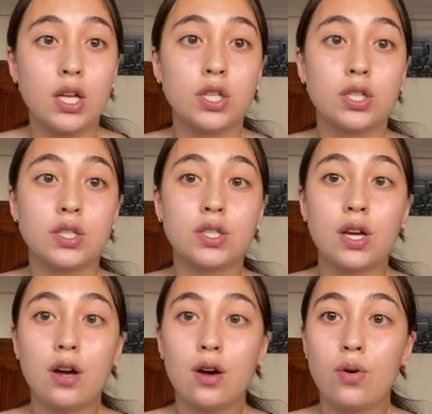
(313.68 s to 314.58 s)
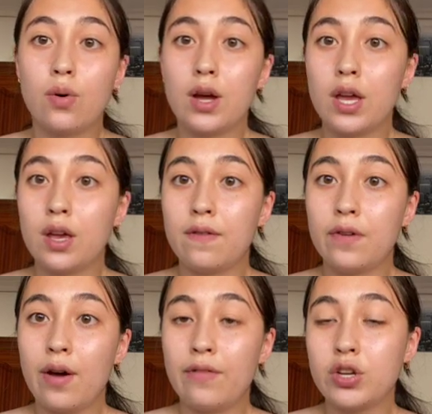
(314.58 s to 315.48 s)
So if you
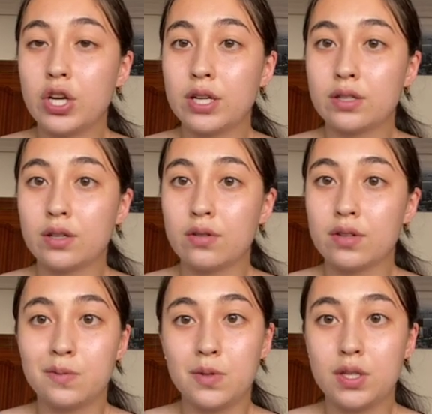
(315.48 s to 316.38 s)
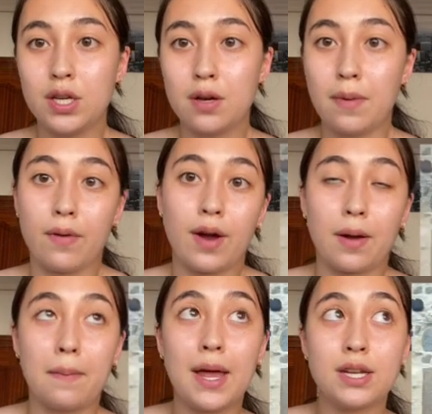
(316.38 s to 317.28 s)
have the chance to go to this museum, I
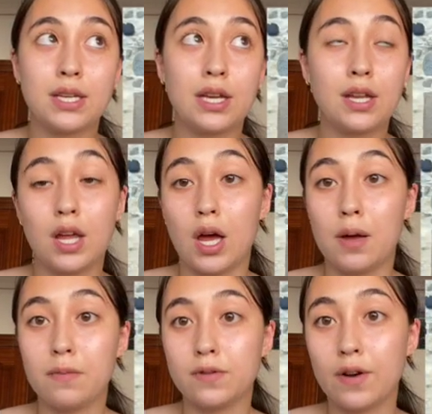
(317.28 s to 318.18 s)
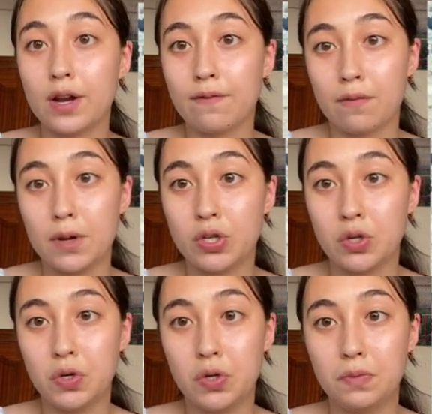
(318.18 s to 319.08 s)
recommend it. It was very
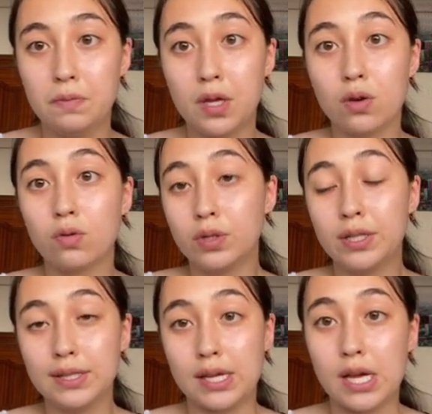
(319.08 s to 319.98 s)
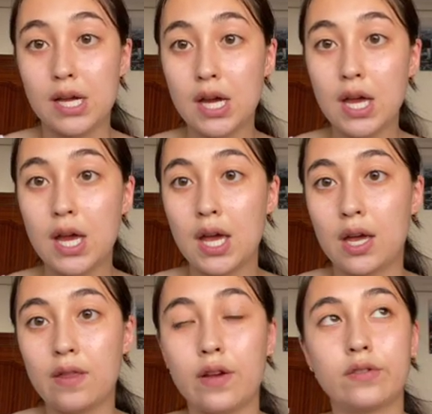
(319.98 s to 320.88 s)
informational and cool to see.
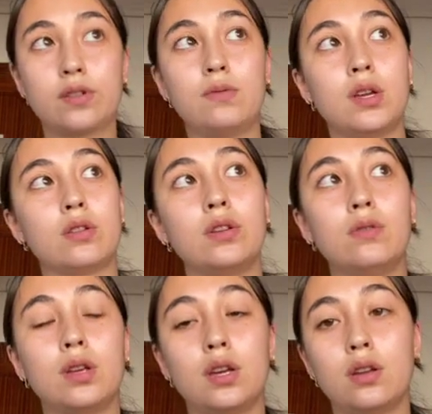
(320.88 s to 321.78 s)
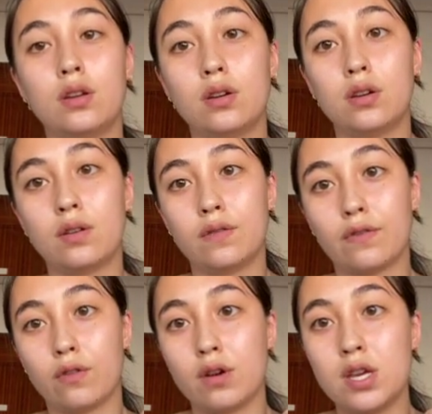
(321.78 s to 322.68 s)
And they also included a
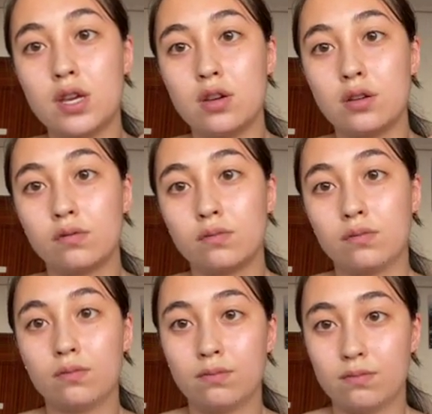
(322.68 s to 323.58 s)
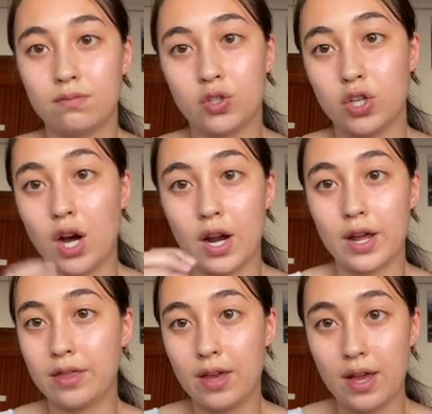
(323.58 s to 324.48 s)
free shot
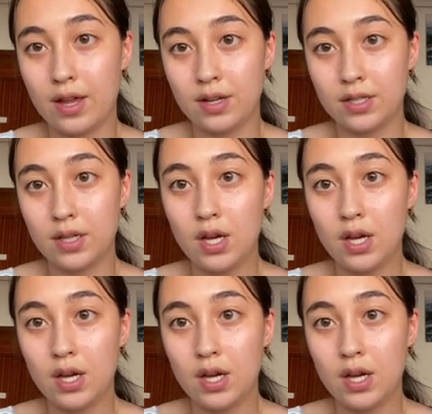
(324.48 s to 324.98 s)
at the end